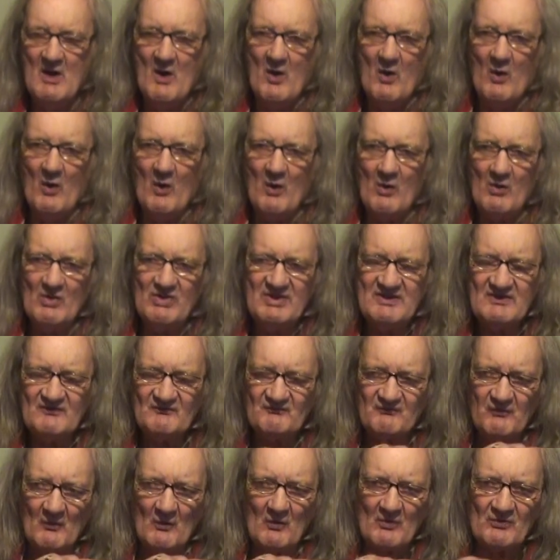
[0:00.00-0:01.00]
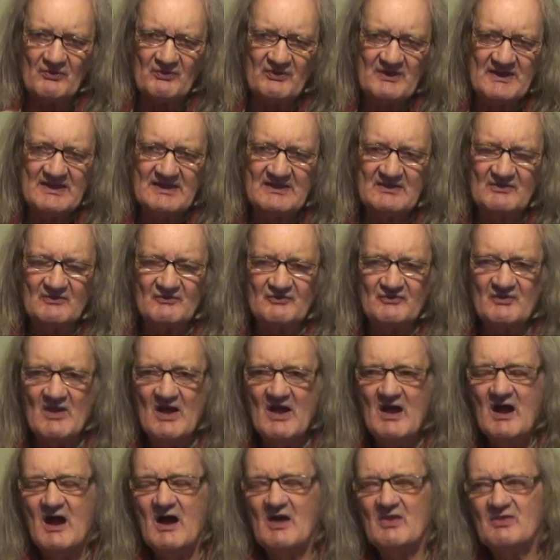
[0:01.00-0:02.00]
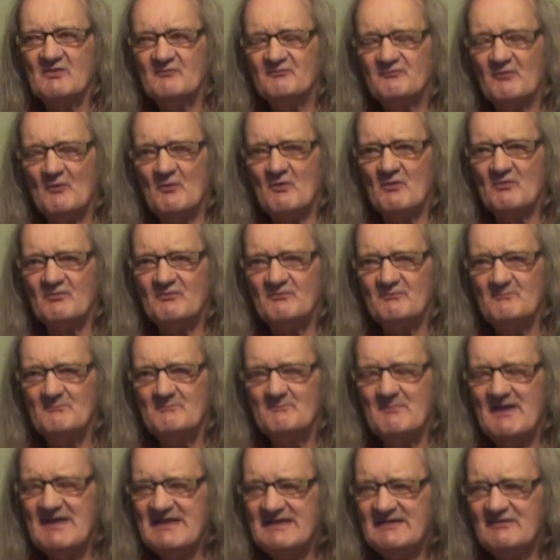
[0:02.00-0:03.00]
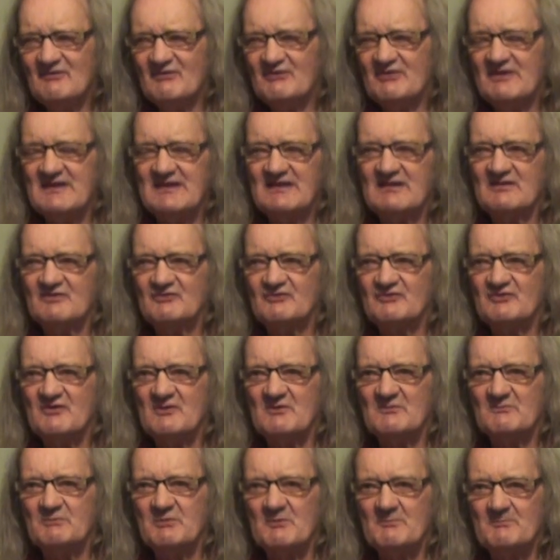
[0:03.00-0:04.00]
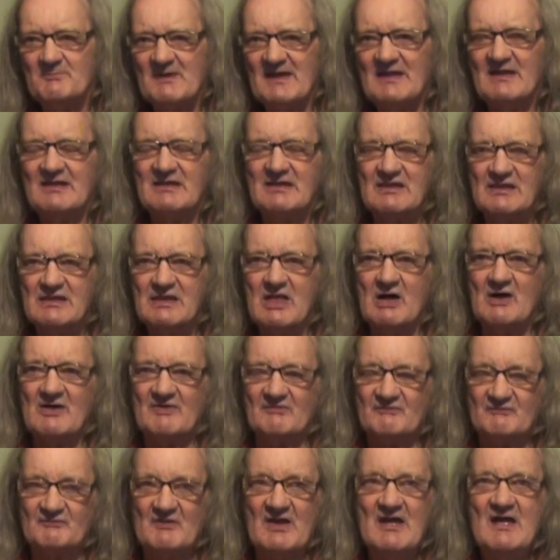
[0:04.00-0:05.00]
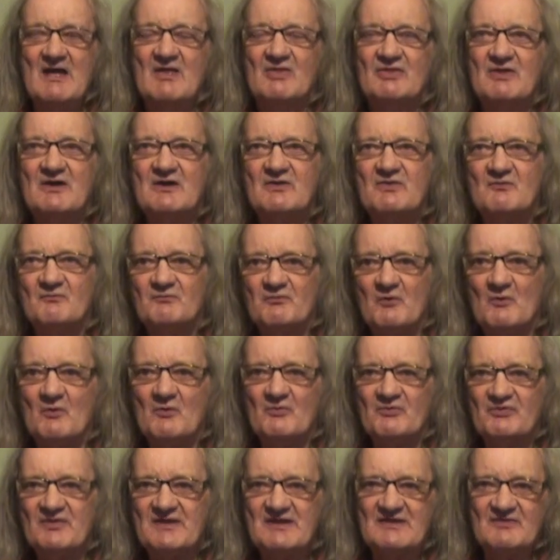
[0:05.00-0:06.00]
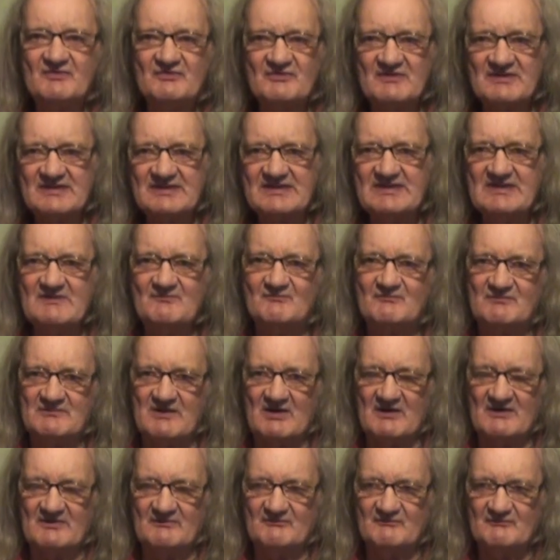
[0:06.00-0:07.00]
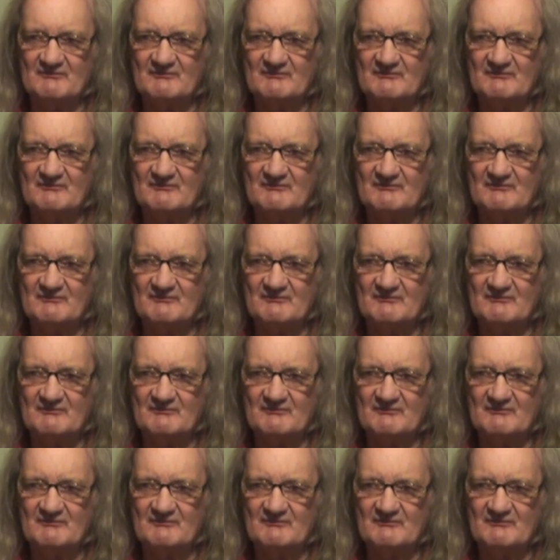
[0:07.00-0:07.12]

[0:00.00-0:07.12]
All these 4 things are the 4 main things that propel life. They're the 4 things that give life.